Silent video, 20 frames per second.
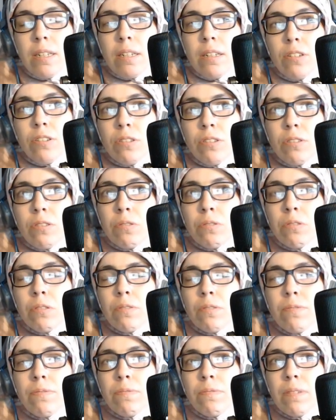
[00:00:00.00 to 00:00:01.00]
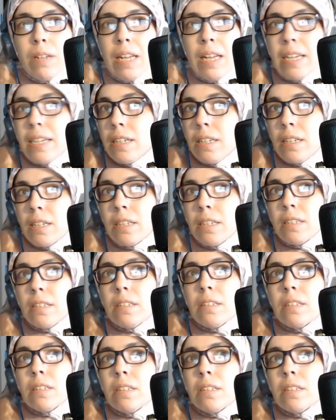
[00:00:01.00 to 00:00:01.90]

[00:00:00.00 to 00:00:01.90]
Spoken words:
sort of like us,